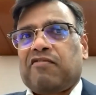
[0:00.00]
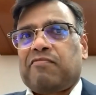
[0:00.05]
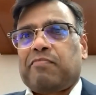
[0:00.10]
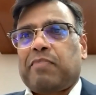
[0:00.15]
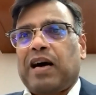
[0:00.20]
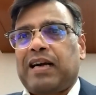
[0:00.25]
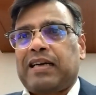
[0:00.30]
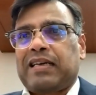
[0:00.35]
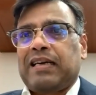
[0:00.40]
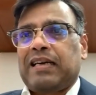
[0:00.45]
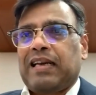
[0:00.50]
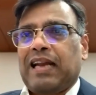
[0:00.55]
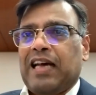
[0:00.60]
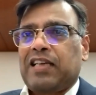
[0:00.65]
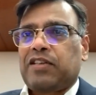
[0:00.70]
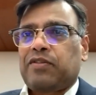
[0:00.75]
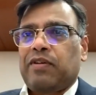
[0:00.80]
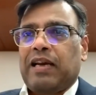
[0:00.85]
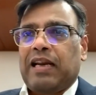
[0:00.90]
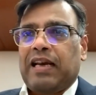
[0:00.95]
of barter
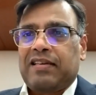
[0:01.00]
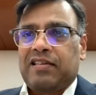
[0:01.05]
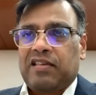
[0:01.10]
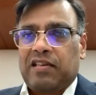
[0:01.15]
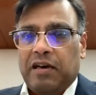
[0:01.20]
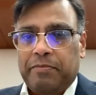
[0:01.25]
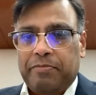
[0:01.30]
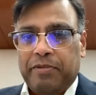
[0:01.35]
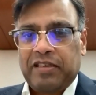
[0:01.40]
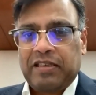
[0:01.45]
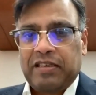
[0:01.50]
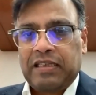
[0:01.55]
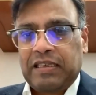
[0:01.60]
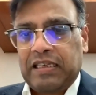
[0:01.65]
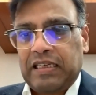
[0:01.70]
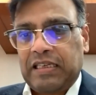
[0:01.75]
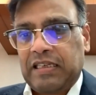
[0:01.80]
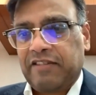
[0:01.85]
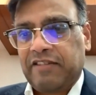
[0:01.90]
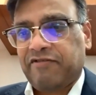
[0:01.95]
as well as
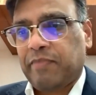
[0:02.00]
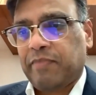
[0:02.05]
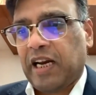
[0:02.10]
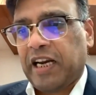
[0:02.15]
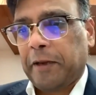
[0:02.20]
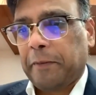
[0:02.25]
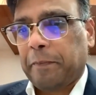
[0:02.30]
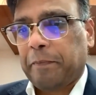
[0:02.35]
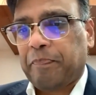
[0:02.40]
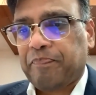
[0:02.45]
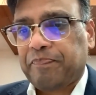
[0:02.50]
representative money.